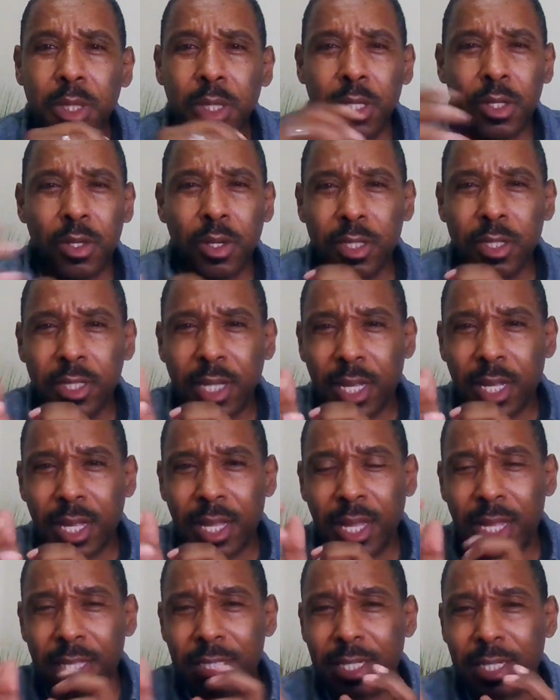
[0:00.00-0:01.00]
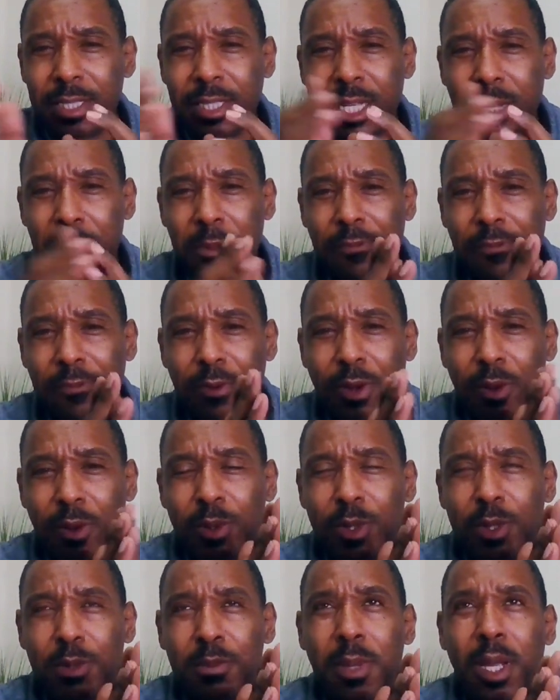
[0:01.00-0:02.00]
because like as I said before, I
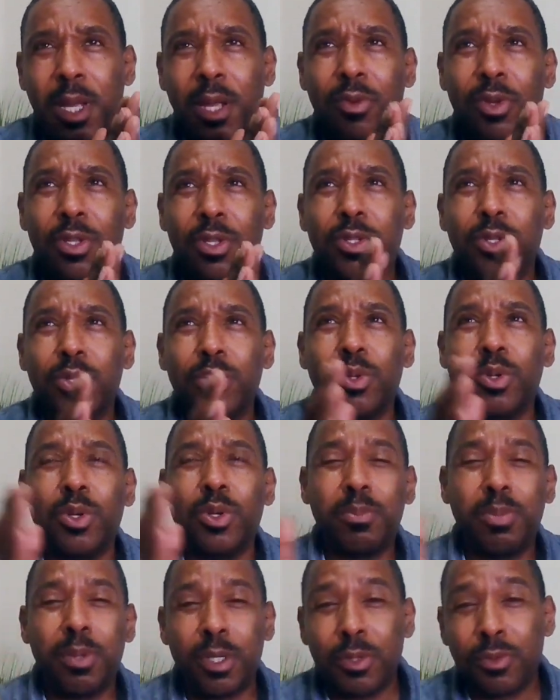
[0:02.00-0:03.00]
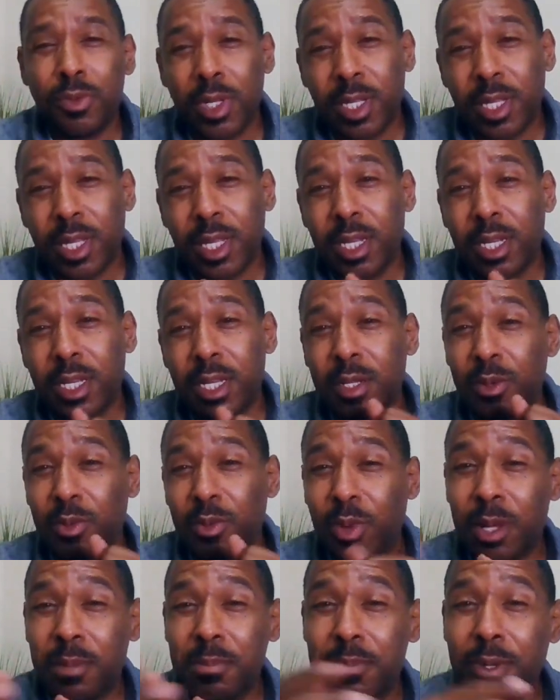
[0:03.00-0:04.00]
was married to a Puerto Rican, a
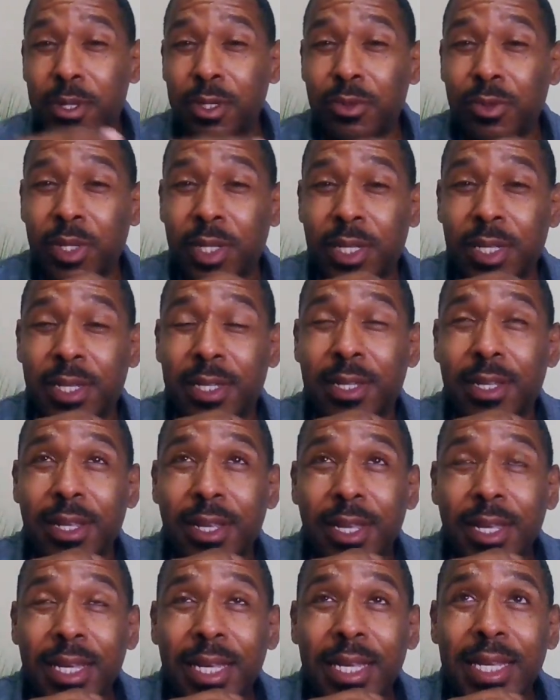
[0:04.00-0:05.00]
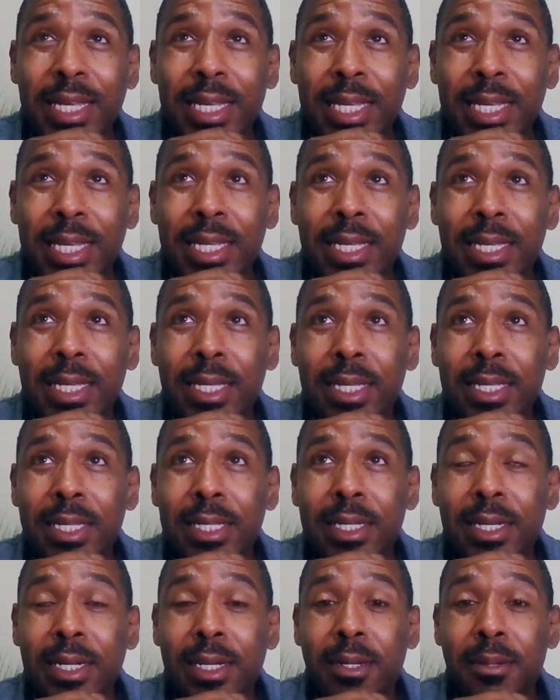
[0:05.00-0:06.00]
white Puerto Rican,
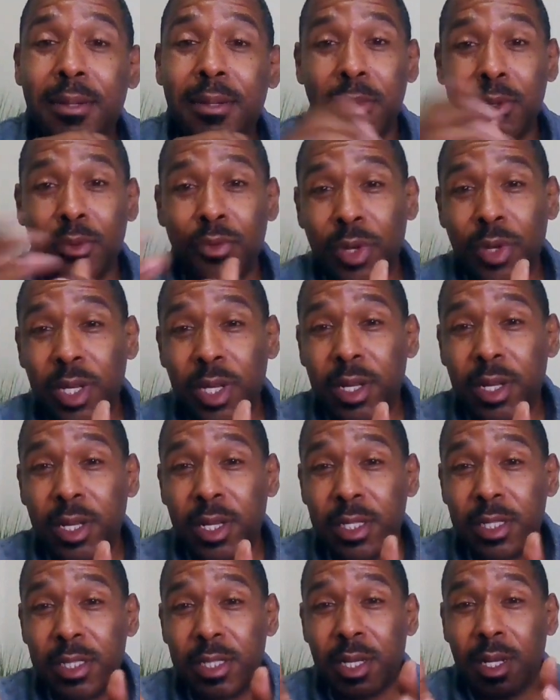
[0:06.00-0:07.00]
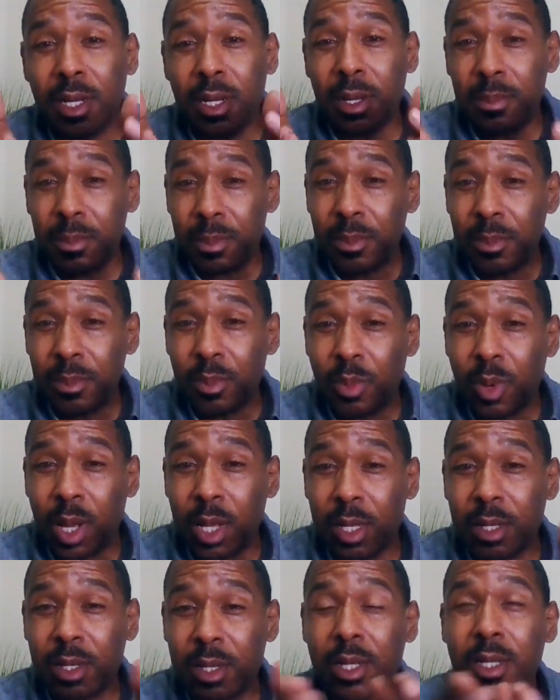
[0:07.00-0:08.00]
and Maria is
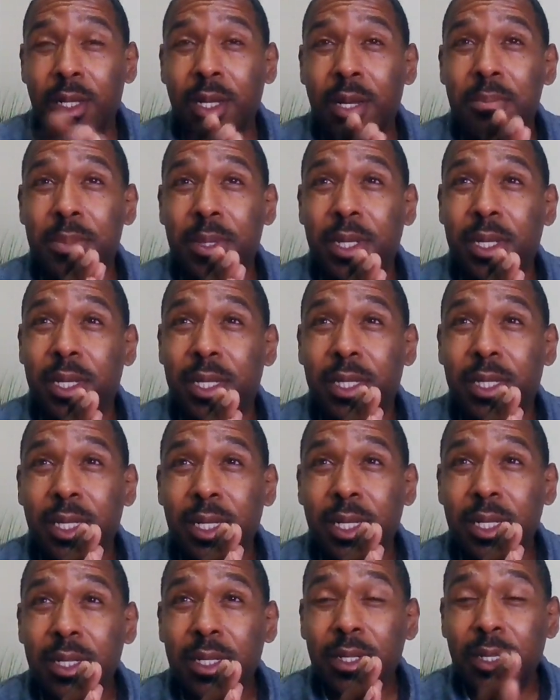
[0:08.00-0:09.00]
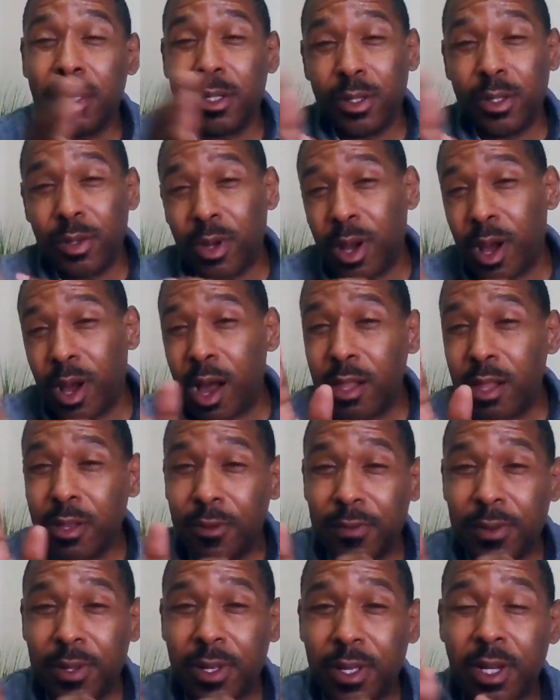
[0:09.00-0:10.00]
white Colombian,
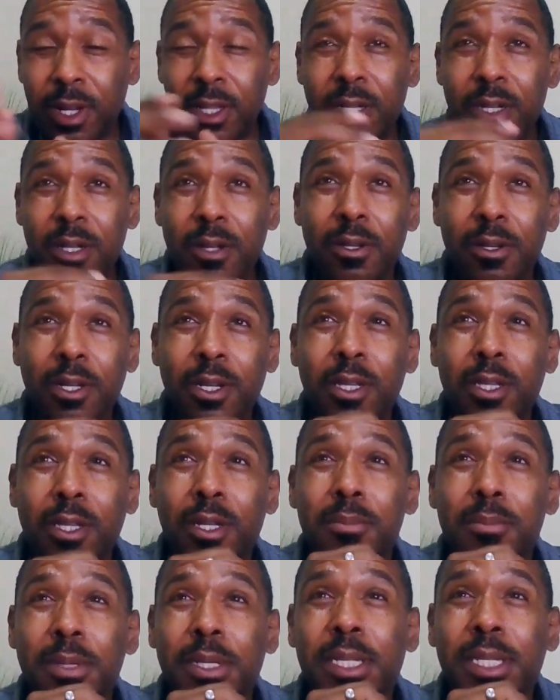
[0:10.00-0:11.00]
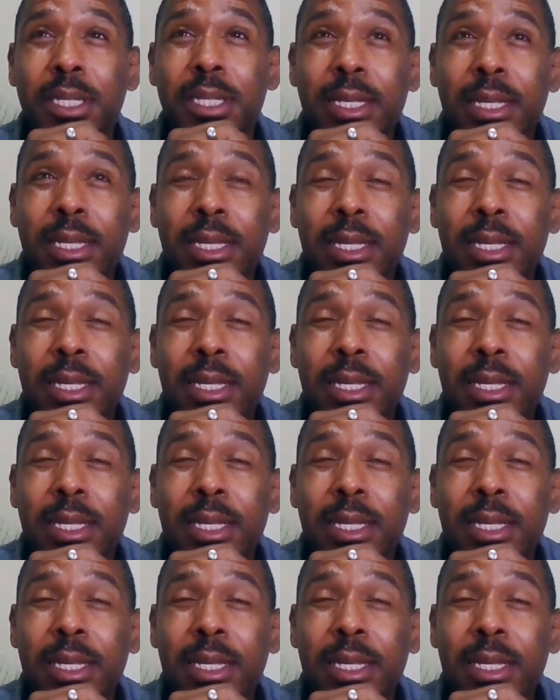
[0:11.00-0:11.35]
olive color Colombian.